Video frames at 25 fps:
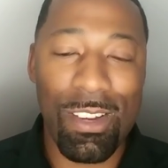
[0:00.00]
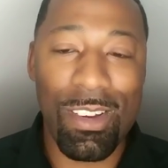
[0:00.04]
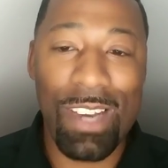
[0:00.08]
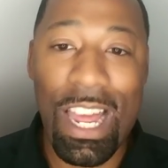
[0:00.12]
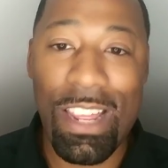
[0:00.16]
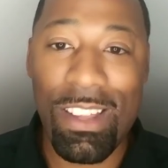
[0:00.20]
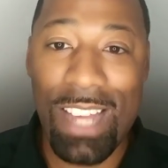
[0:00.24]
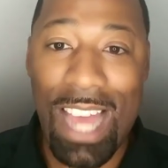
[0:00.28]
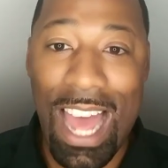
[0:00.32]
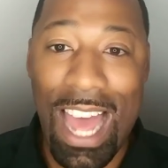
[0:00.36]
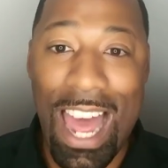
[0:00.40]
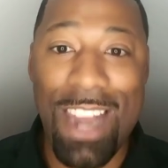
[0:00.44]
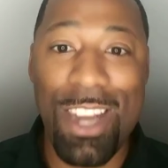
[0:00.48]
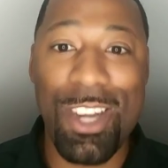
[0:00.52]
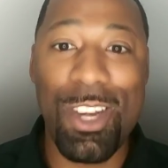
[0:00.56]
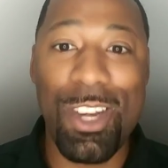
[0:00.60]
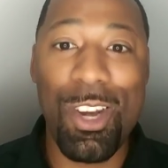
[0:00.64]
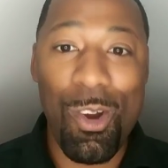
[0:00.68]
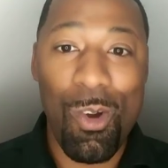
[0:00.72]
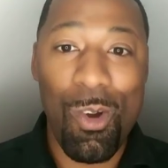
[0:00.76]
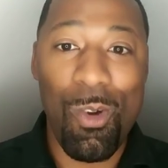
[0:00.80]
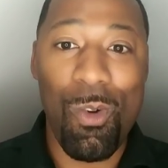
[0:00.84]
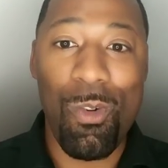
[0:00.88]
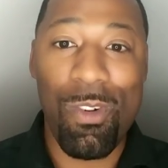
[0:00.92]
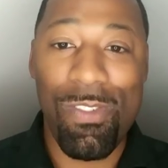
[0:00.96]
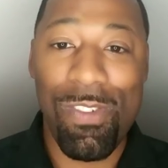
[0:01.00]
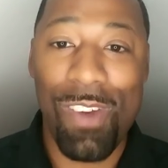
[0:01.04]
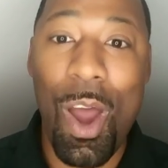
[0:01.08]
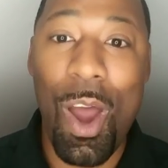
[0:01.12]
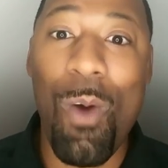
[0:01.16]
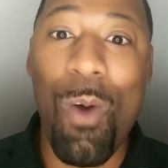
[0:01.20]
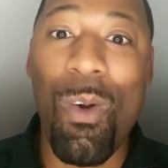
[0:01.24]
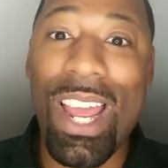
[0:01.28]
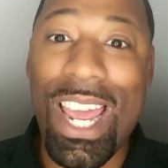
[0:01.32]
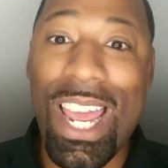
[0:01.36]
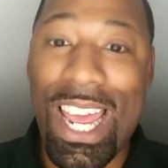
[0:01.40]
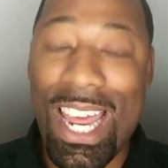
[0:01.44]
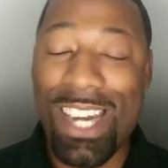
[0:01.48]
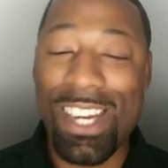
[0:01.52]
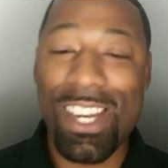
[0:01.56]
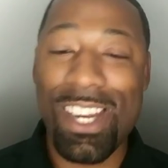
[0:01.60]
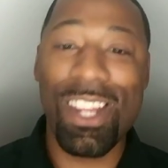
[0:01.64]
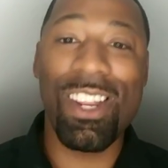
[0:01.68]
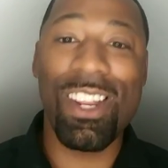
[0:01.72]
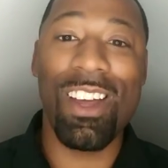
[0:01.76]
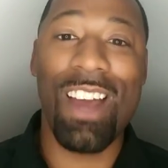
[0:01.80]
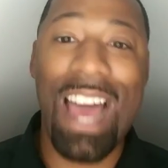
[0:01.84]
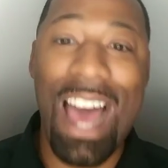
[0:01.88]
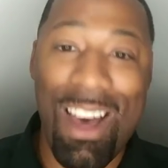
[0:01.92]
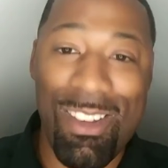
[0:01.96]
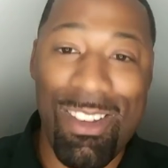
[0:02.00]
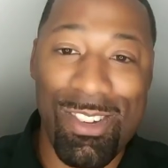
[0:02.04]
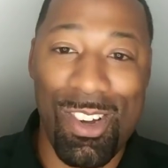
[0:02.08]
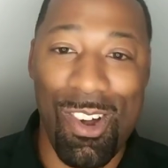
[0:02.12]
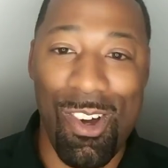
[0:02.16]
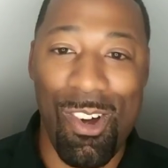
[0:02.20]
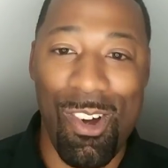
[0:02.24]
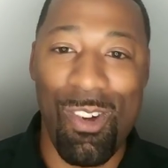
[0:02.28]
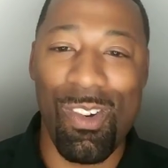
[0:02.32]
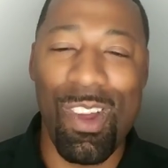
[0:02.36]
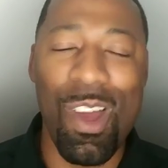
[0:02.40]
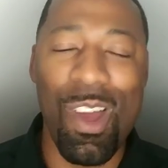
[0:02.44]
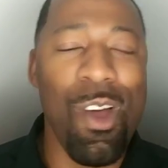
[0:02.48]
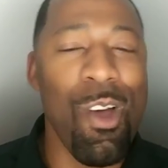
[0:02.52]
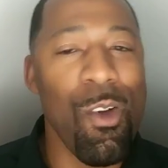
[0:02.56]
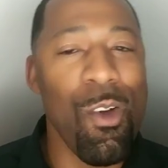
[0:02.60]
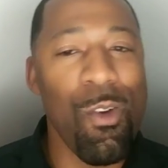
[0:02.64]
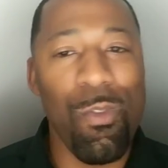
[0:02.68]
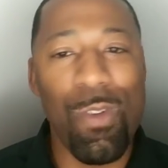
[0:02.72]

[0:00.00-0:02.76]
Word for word: So now you got two flowing into your household.